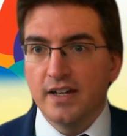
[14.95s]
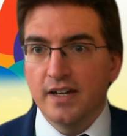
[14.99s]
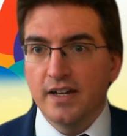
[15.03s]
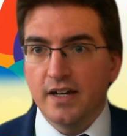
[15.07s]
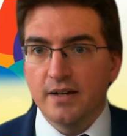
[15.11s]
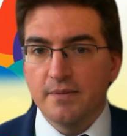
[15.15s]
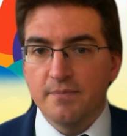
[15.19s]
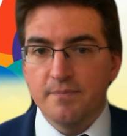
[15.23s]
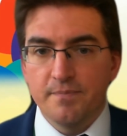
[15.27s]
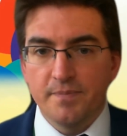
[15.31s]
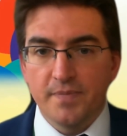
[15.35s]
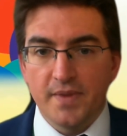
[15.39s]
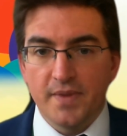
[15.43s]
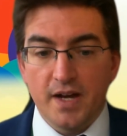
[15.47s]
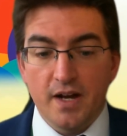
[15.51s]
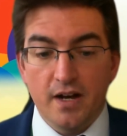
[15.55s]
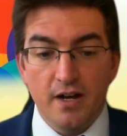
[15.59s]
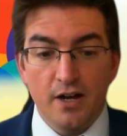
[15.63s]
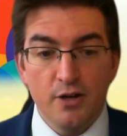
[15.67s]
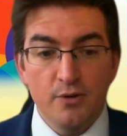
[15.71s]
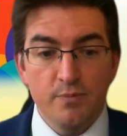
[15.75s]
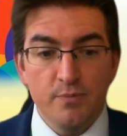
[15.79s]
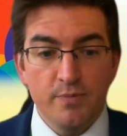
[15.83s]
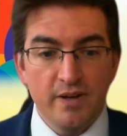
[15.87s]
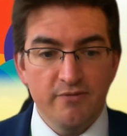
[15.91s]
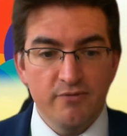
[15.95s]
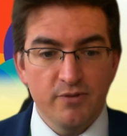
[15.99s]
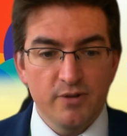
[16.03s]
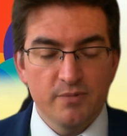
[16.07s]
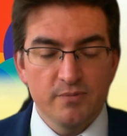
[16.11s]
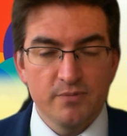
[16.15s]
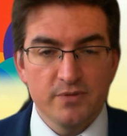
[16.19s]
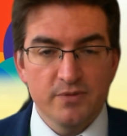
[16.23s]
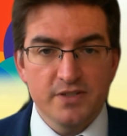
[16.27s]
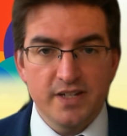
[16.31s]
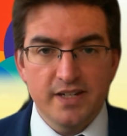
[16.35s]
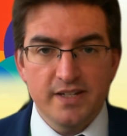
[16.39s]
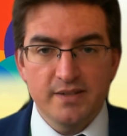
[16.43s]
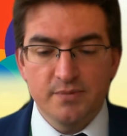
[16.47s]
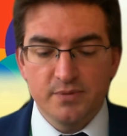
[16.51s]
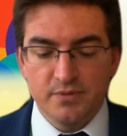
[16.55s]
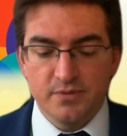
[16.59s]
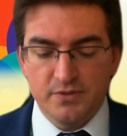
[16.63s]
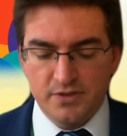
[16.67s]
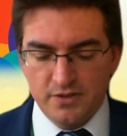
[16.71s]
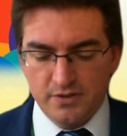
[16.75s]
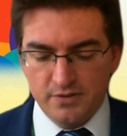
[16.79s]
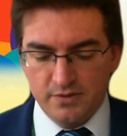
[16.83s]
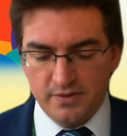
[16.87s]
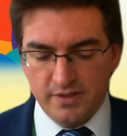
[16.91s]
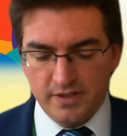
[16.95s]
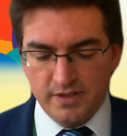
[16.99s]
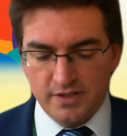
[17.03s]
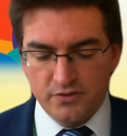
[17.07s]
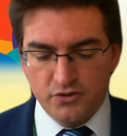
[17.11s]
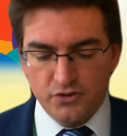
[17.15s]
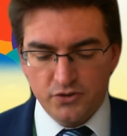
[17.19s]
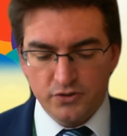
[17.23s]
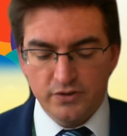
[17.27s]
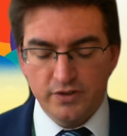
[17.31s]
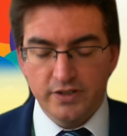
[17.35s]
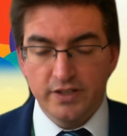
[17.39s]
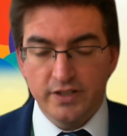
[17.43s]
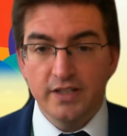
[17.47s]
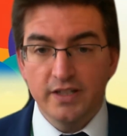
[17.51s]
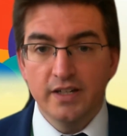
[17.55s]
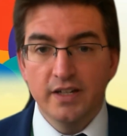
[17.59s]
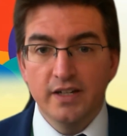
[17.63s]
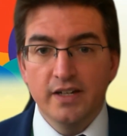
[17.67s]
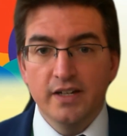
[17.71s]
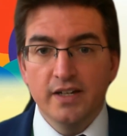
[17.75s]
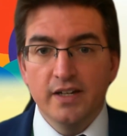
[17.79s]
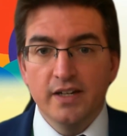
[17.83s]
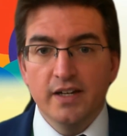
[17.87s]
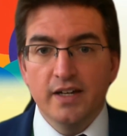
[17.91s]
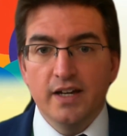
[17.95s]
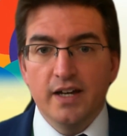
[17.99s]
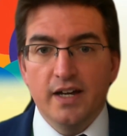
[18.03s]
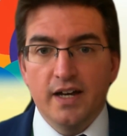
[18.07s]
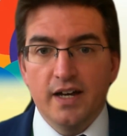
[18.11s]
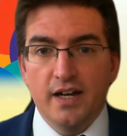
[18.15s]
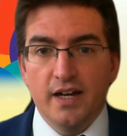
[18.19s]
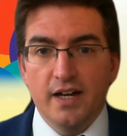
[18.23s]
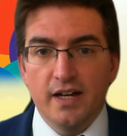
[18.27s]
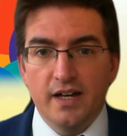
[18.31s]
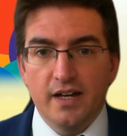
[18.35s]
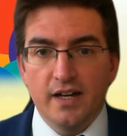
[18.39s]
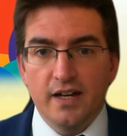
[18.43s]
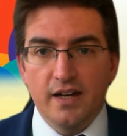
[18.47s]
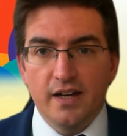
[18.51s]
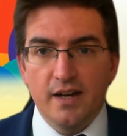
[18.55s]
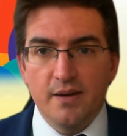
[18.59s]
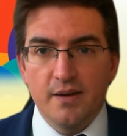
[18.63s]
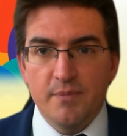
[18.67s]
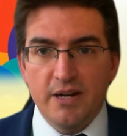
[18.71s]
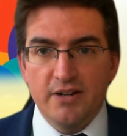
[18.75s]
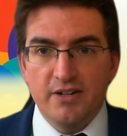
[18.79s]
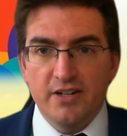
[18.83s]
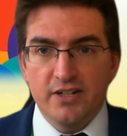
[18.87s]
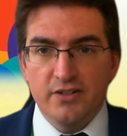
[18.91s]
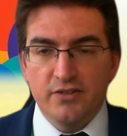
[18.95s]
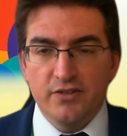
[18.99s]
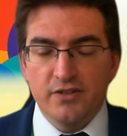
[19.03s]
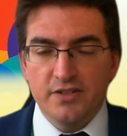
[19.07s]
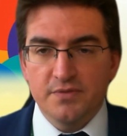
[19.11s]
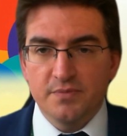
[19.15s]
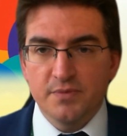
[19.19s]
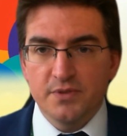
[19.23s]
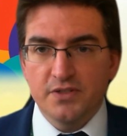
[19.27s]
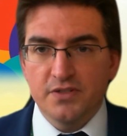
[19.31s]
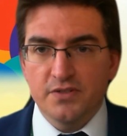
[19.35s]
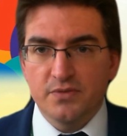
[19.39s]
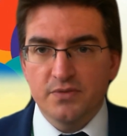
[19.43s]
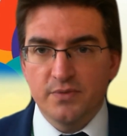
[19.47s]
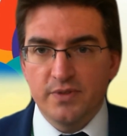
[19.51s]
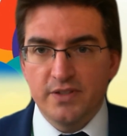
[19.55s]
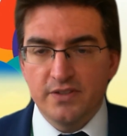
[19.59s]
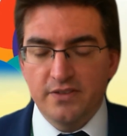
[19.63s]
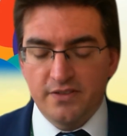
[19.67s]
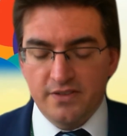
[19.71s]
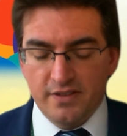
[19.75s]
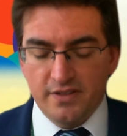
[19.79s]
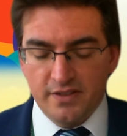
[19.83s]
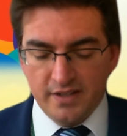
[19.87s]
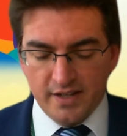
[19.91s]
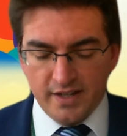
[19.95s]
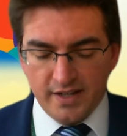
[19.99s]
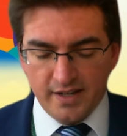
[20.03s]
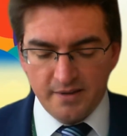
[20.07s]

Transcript: I hope everyone was able to enjoy a Merry Christmas with